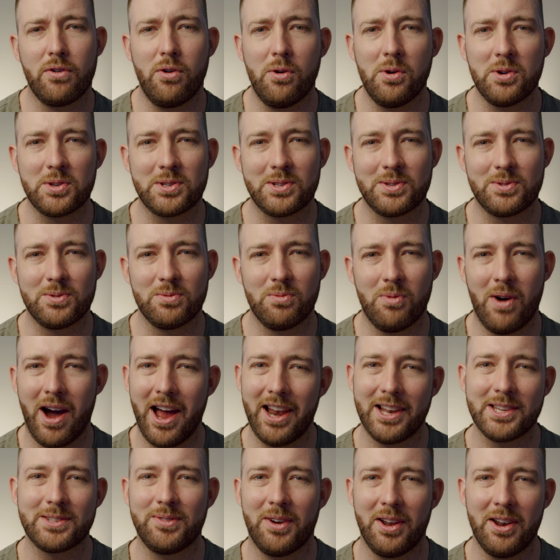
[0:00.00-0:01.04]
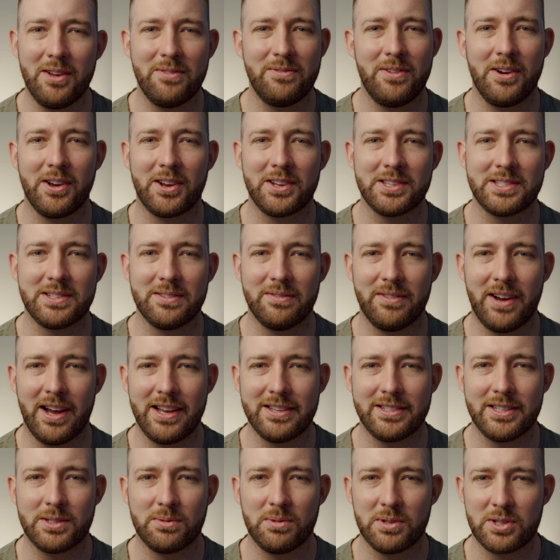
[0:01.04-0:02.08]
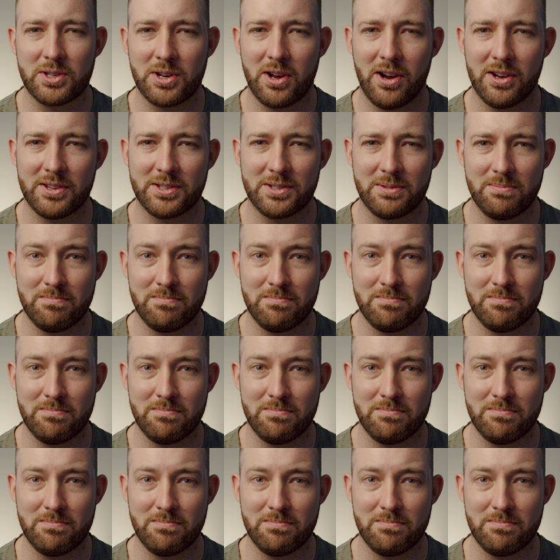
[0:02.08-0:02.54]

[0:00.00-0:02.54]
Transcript: course wireless follow focus devices which cost